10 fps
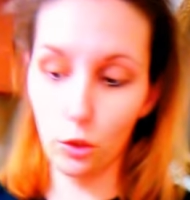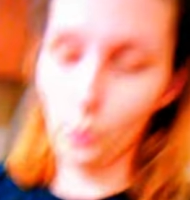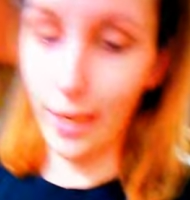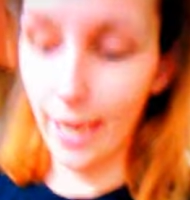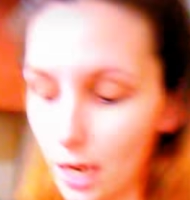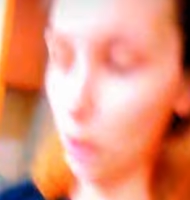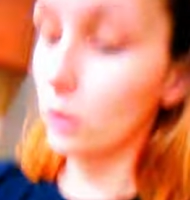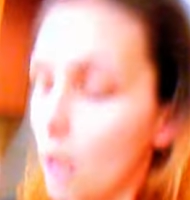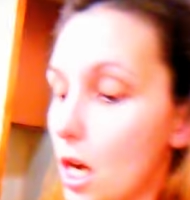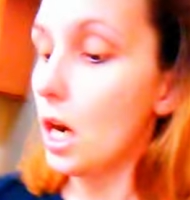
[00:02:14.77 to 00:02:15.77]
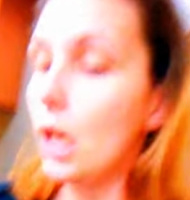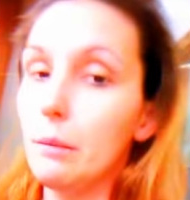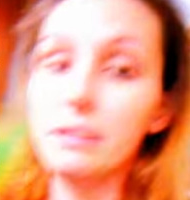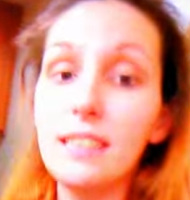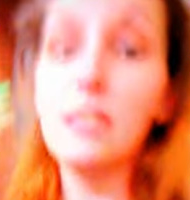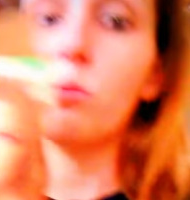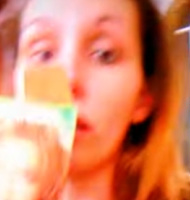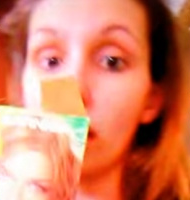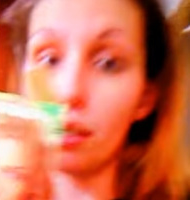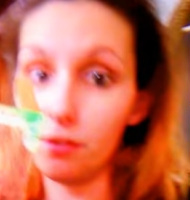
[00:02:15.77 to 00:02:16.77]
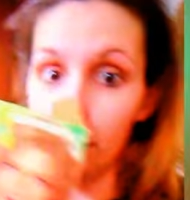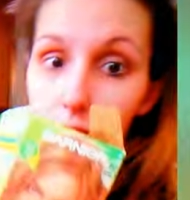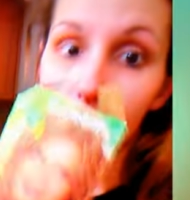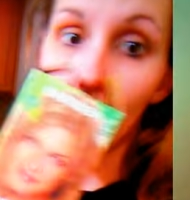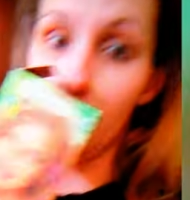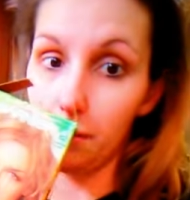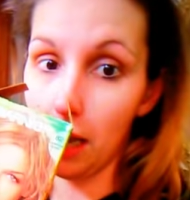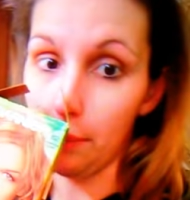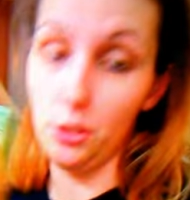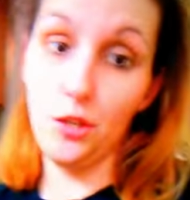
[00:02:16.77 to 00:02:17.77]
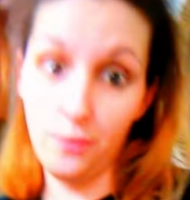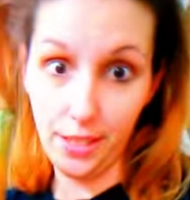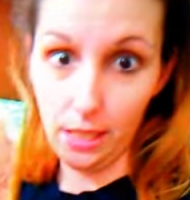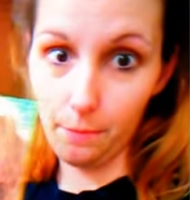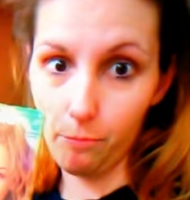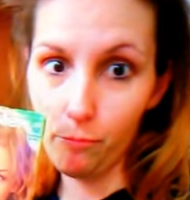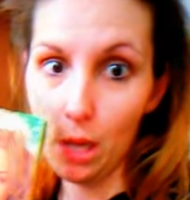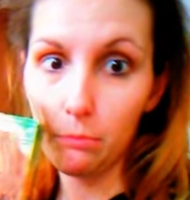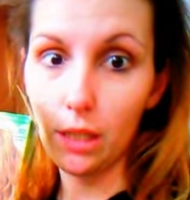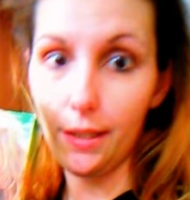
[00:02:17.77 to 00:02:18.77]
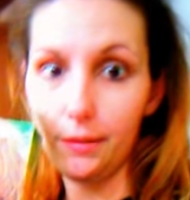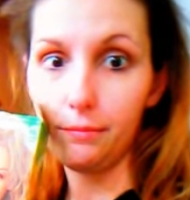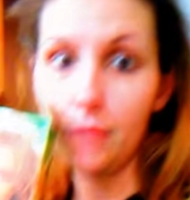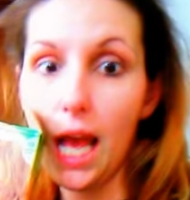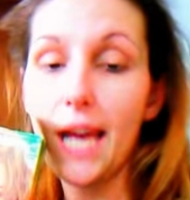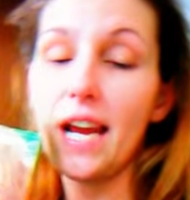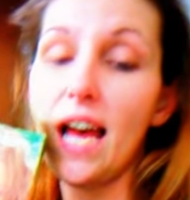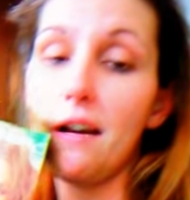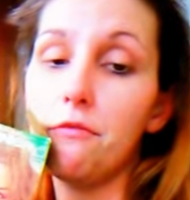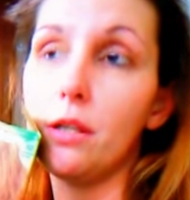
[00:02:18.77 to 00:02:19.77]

growing out. But this is what color, what I'm using. But, and I have,